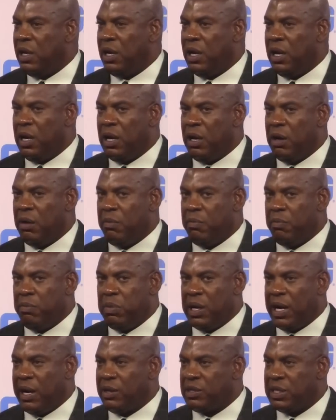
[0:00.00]
Um,
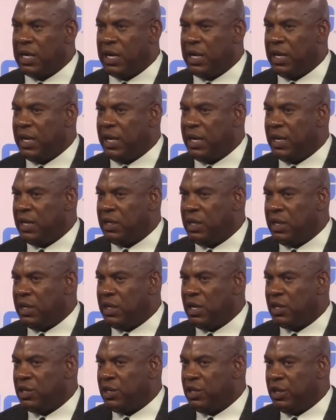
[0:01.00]
but outside of that,
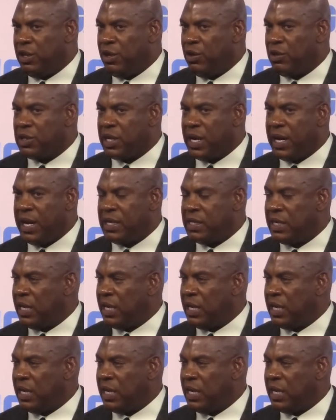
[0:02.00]
other than those guys,